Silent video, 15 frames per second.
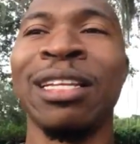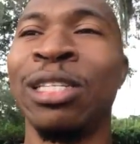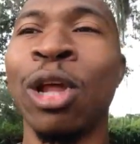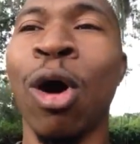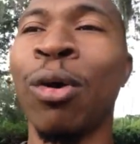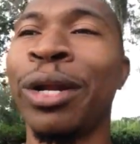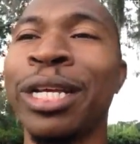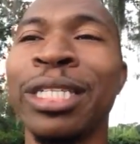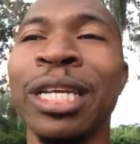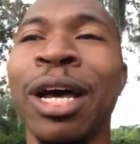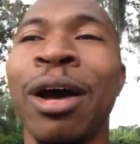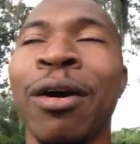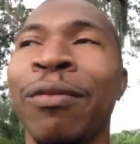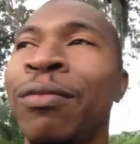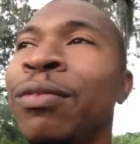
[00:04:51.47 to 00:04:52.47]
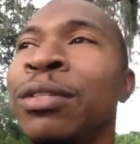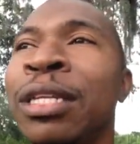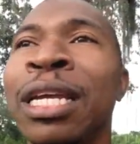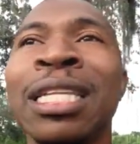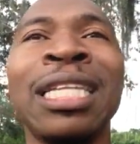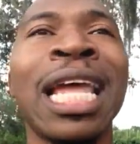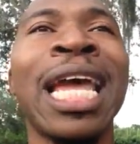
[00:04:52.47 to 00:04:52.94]
notice of
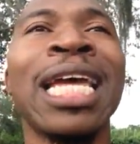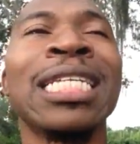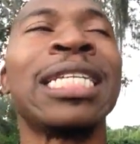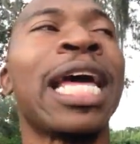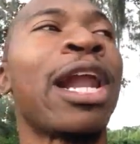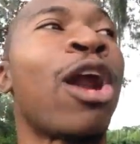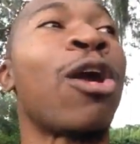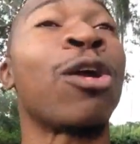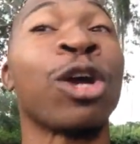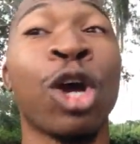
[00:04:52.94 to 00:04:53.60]
the things that are